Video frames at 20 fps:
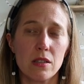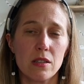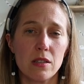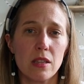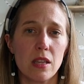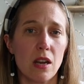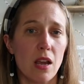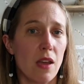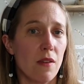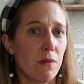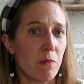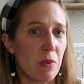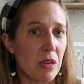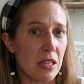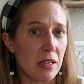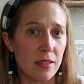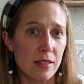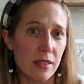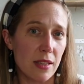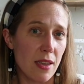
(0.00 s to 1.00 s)
that I've
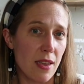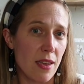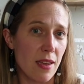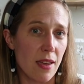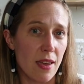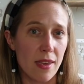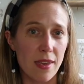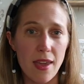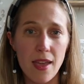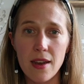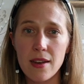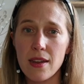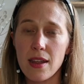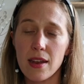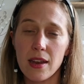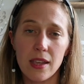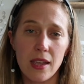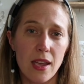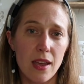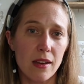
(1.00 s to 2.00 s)
been seeing again
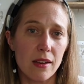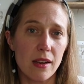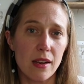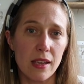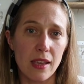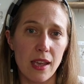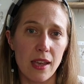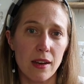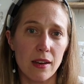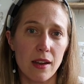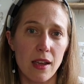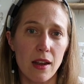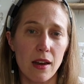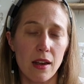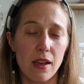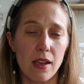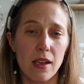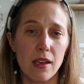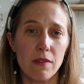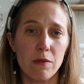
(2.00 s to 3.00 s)
and again and again, and
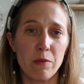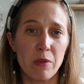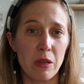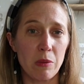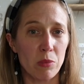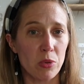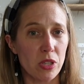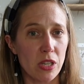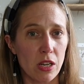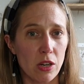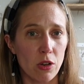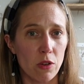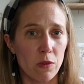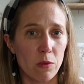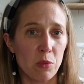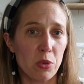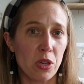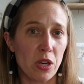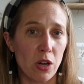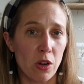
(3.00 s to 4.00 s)
I've been putting it
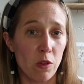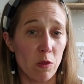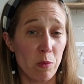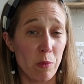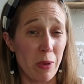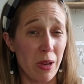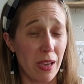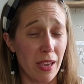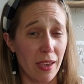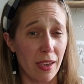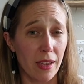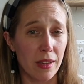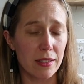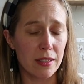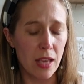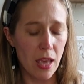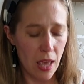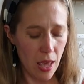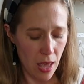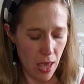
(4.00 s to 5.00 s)
off and putting it off buying
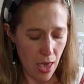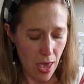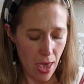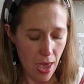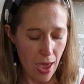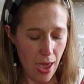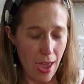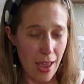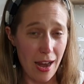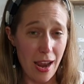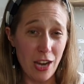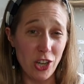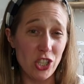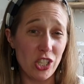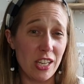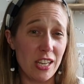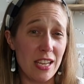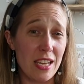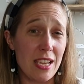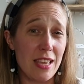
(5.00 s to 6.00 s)
it. And
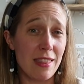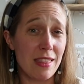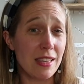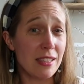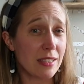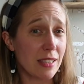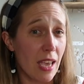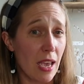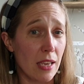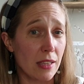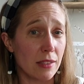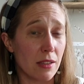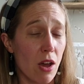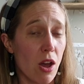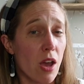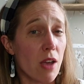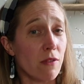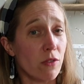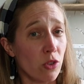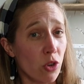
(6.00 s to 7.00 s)
actually in this case,
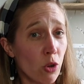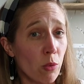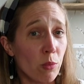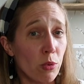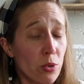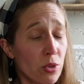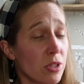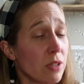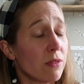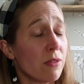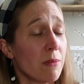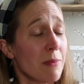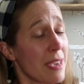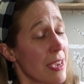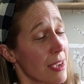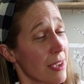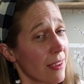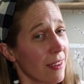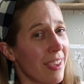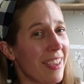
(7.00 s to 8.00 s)
I've not bought it for
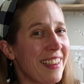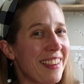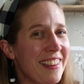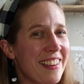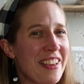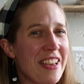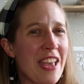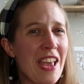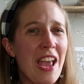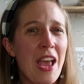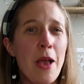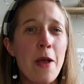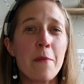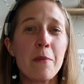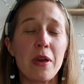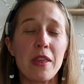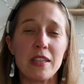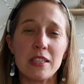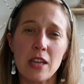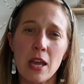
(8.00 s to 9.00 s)
me.
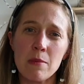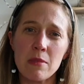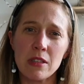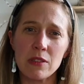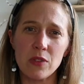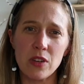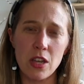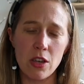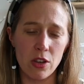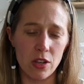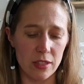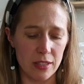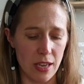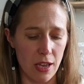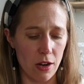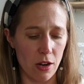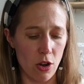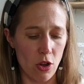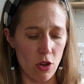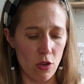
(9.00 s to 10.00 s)
By the time this video goes
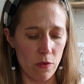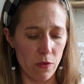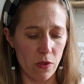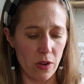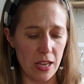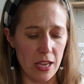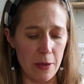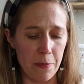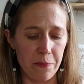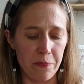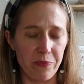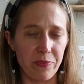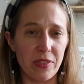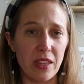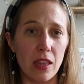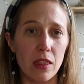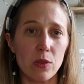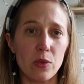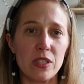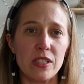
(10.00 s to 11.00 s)
out, hopefully
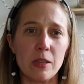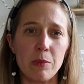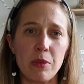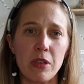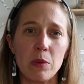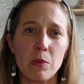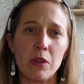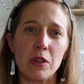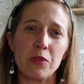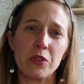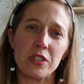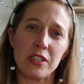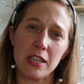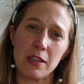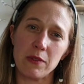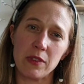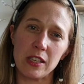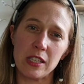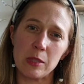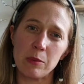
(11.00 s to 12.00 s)
the recipient will have
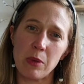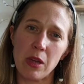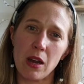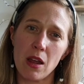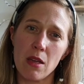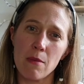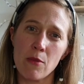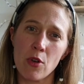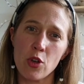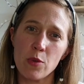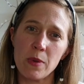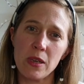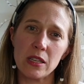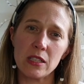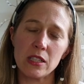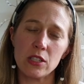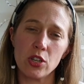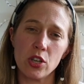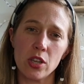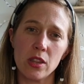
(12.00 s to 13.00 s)
received this, but I'm hoping
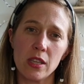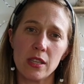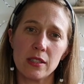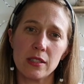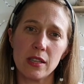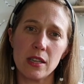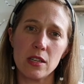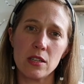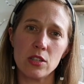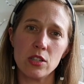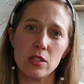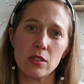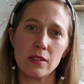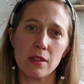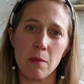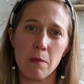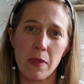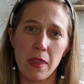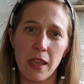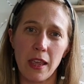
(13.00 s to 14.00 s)
to turn this into
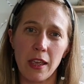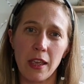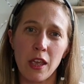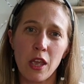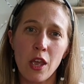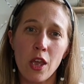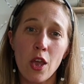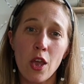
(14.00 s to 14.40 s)
something